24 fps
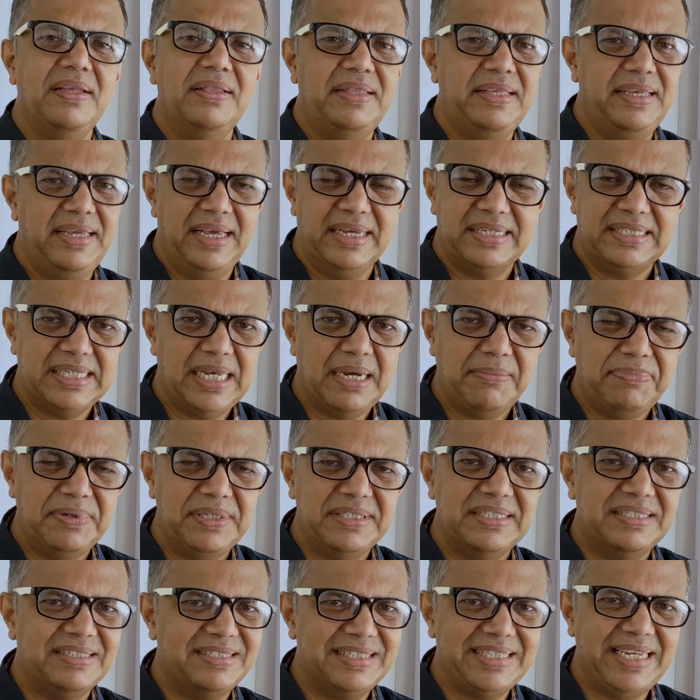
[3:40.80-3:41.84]
The
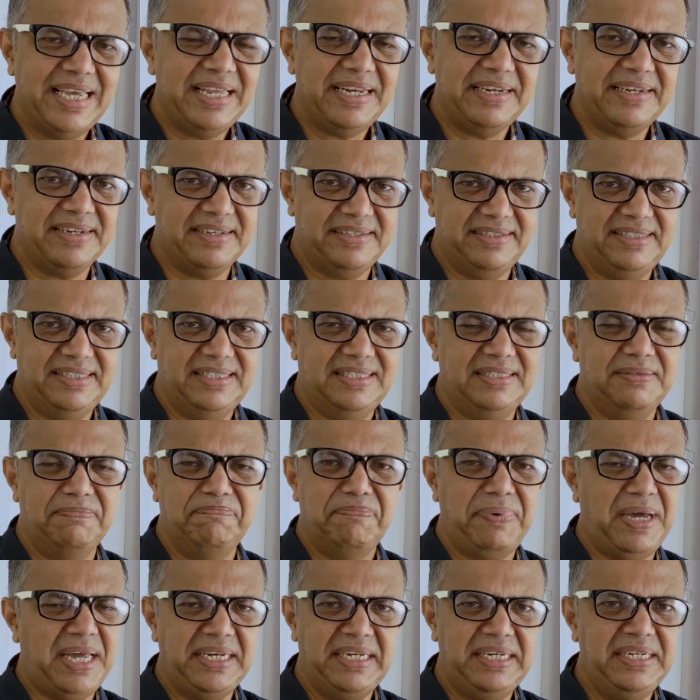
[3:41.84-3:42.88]
examples stare at us
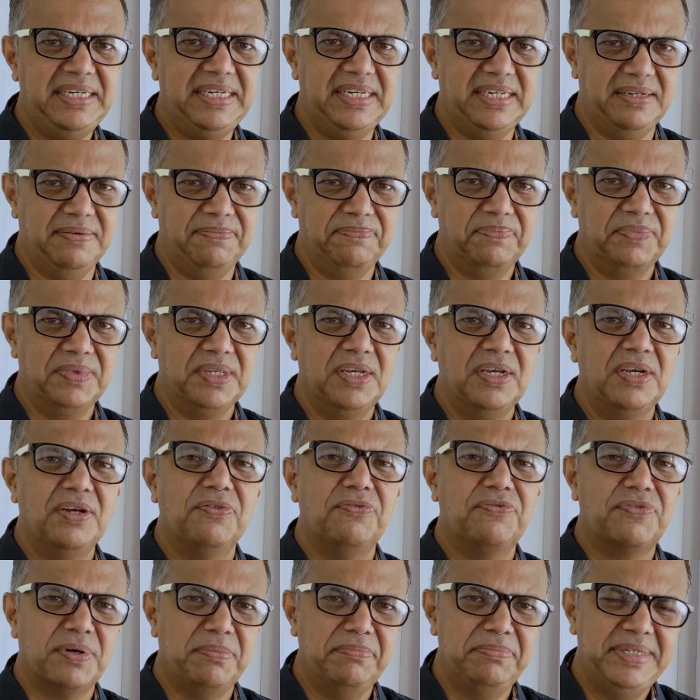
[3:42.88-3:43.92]
pan-India,
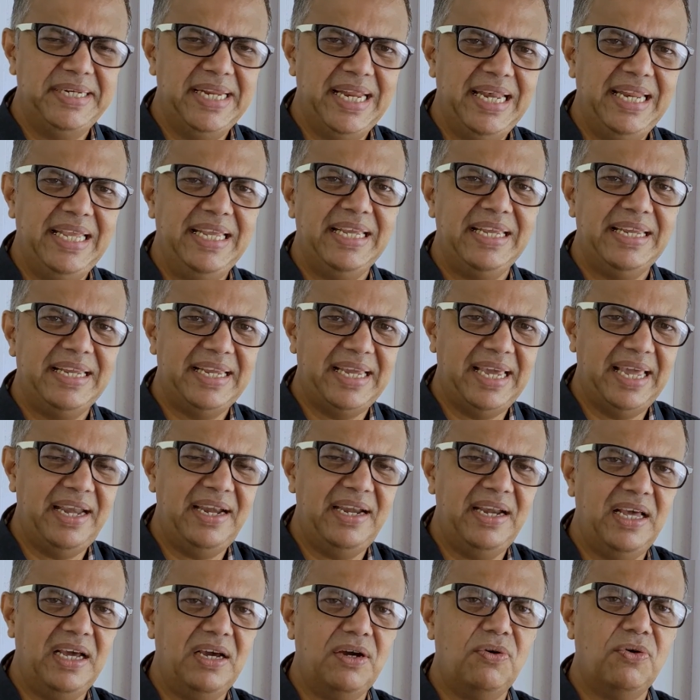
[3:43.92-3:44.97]
from Delhi,
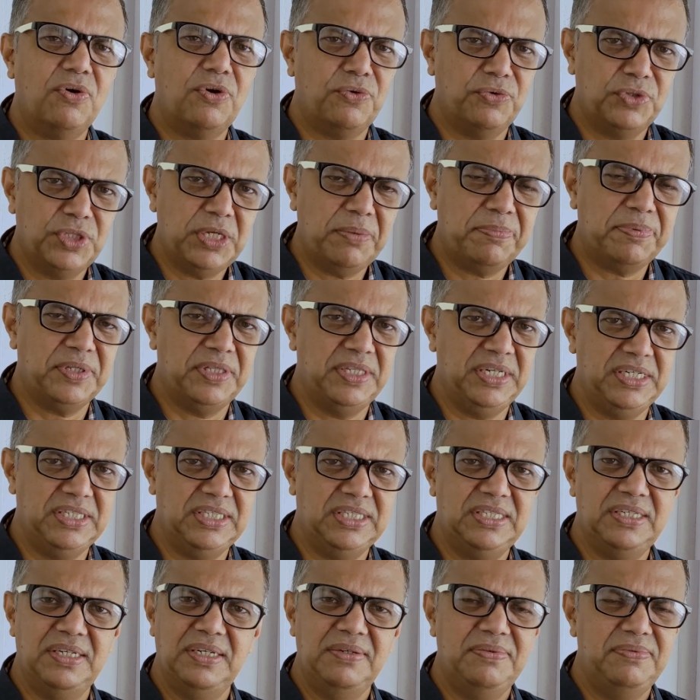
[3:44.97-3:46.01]
Kerala or Uttar
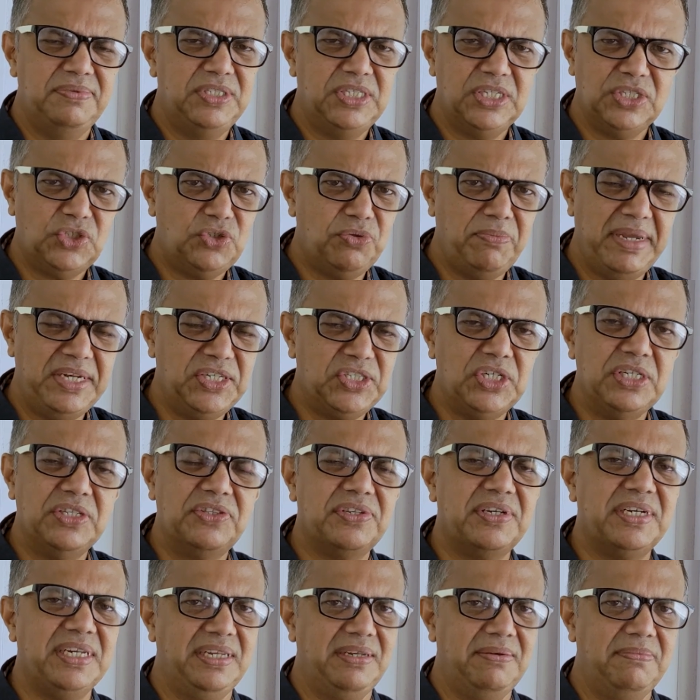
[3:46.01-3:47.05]
Pradesh, just to
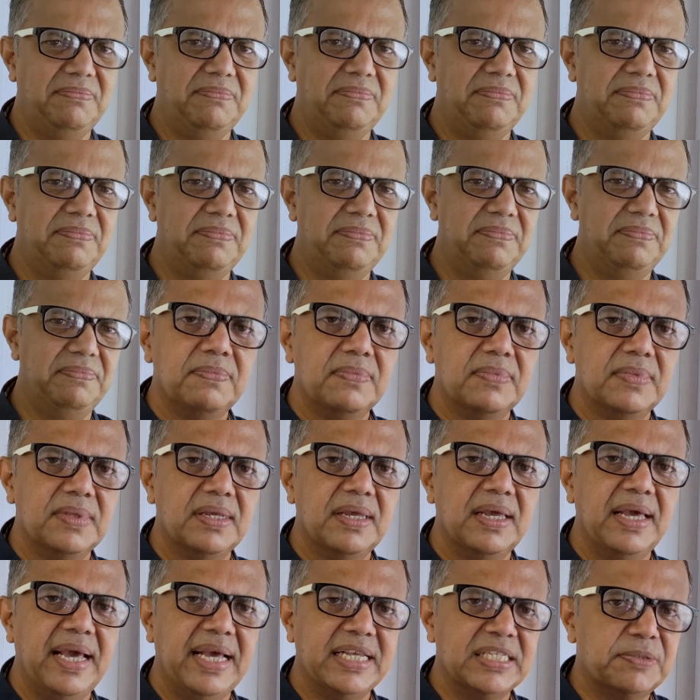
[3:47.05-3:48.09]
mention 3.
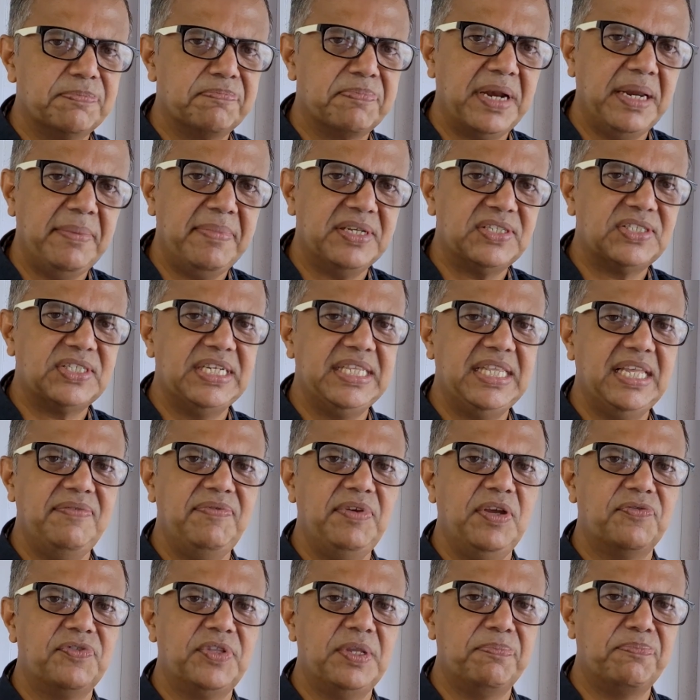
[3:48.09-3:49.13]
As Prema
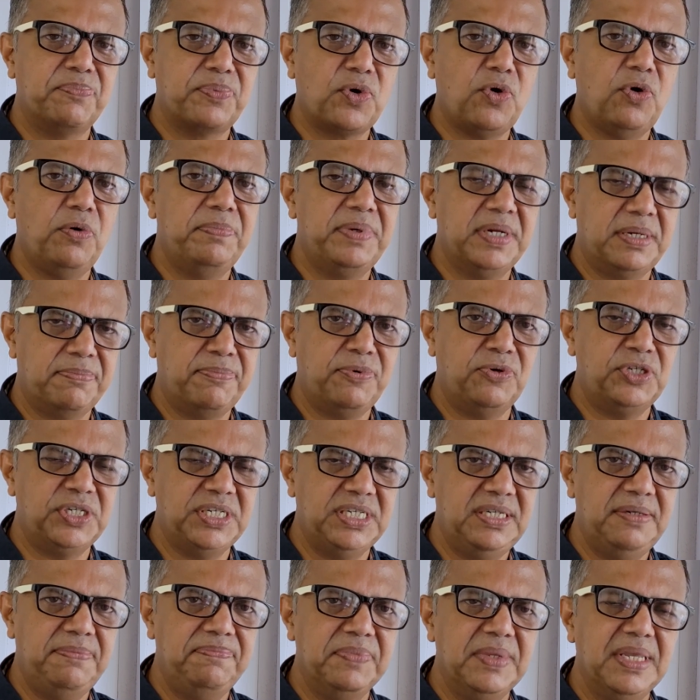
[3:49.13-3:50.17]
Sridevi of The Probe
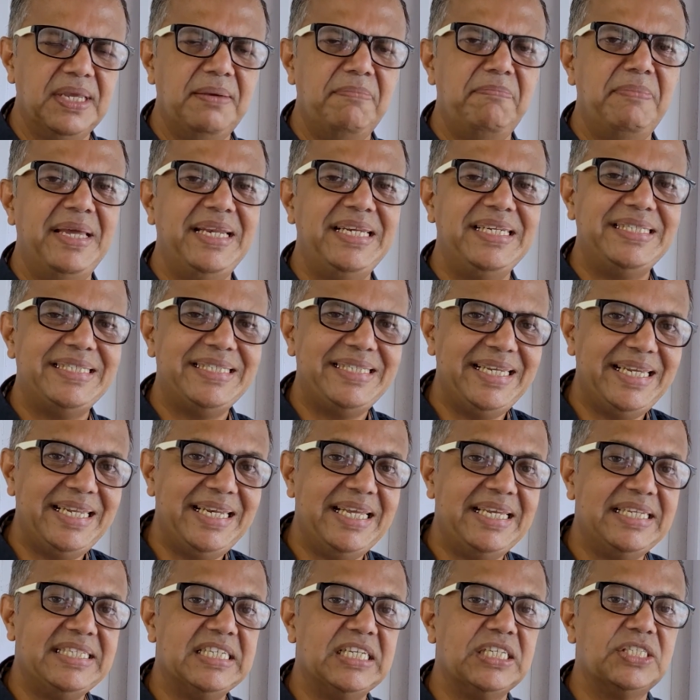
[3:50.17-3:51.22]
reported, many
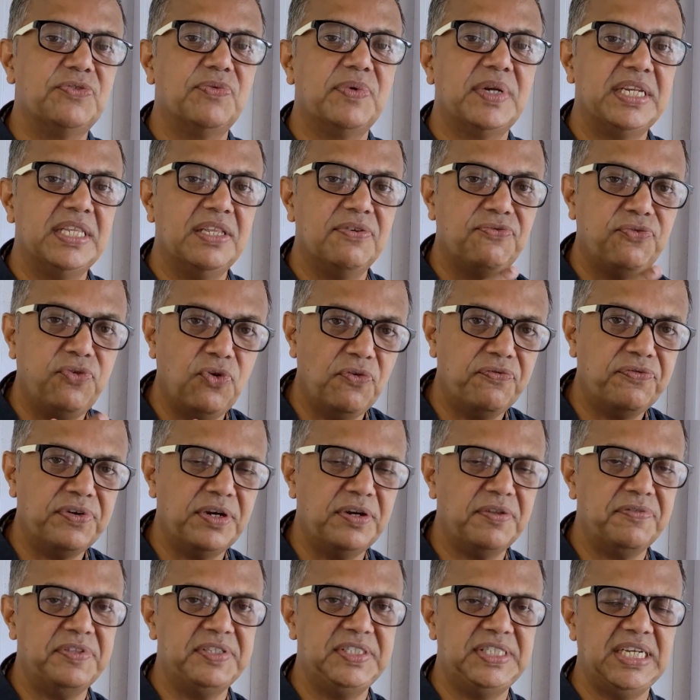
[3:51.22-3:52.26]
teenagers were in the
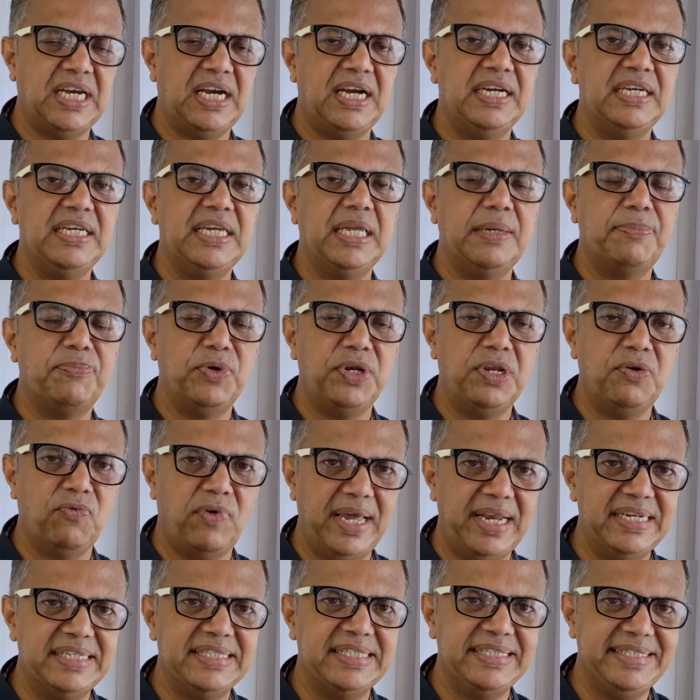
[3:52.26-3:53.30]
forefront of the Jahangirpuri
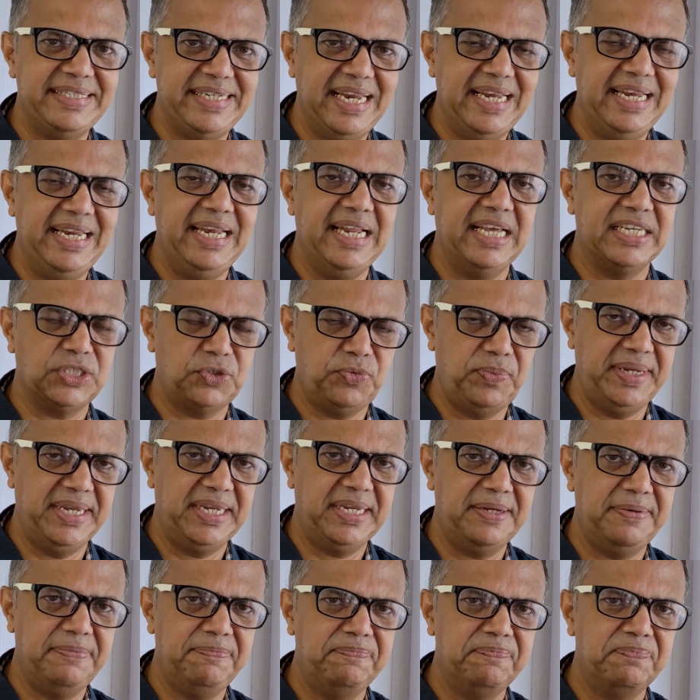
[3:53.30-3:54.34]
violence in Delhi last
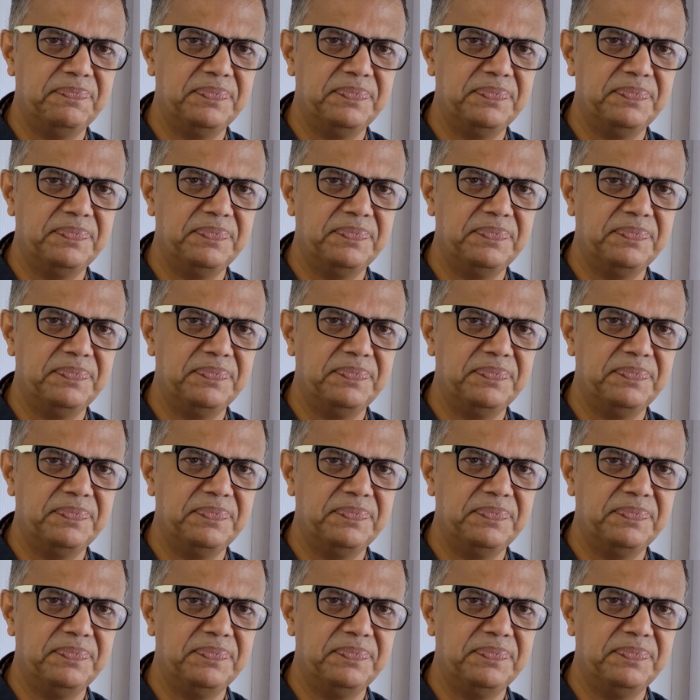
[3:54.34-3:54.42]
week.